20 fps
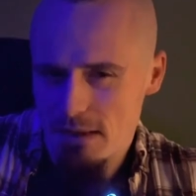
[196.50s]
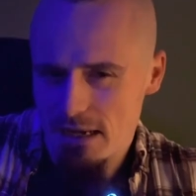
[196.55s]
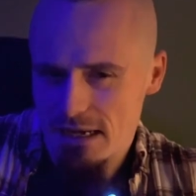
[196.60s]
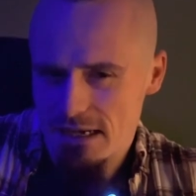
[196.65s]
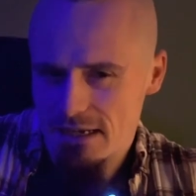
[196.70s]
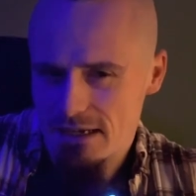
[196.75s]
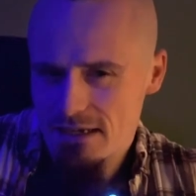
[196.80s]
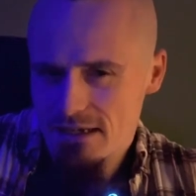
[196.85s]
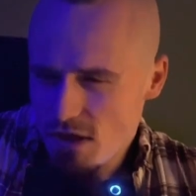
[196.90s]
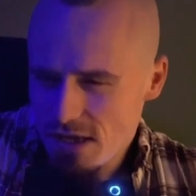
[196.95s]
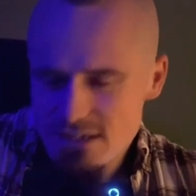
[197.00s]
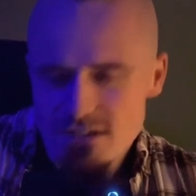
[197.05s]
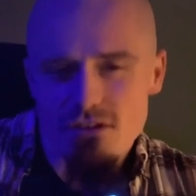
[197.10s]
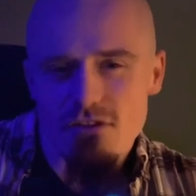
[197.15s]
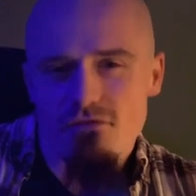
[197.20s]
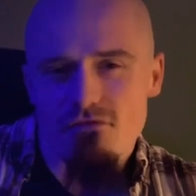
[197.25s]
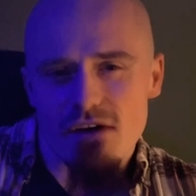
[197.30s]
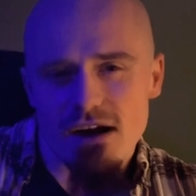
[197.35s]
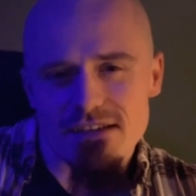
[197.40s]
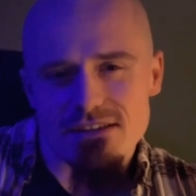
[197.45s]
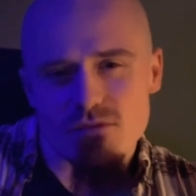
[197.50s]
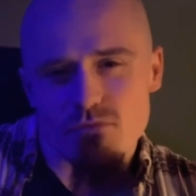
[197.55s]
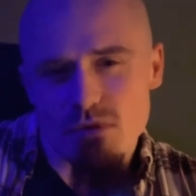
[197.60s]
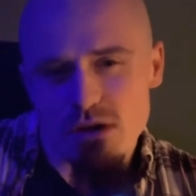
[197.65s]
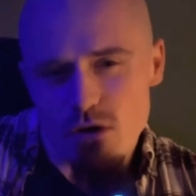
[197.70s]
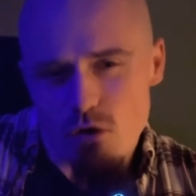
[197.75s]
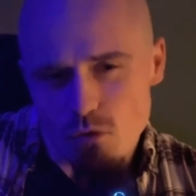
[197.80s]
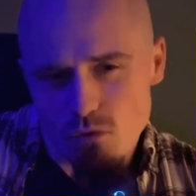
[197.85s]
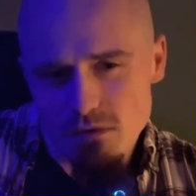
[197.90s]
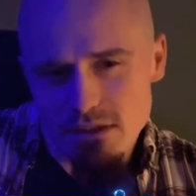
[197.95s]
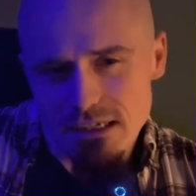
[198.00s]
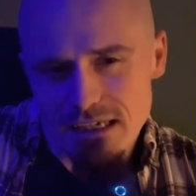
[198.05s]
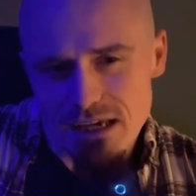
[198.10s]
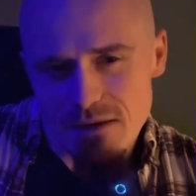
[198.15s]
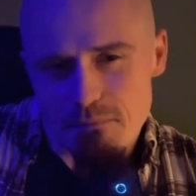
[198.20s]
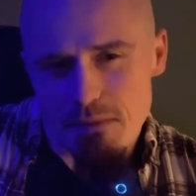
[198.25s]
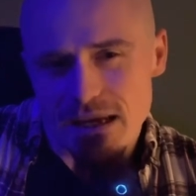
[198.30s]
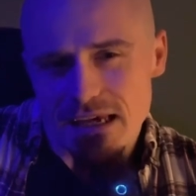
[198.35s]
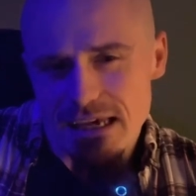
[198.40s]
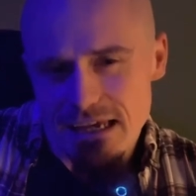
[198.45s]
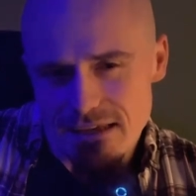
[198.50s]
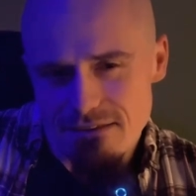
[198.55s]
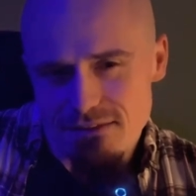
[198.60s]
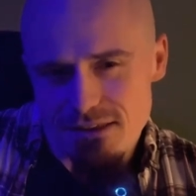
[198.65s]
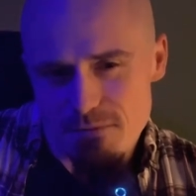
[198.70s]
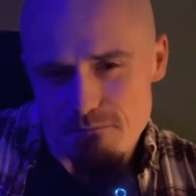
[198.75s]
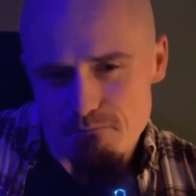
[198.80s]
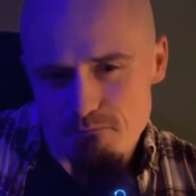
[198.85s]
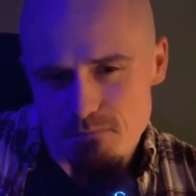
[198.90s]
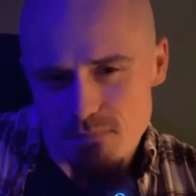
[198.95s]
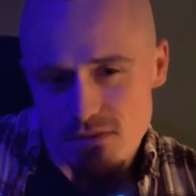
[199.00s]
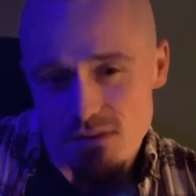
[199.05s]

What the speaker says: make. These are the fats that we only get by eating them.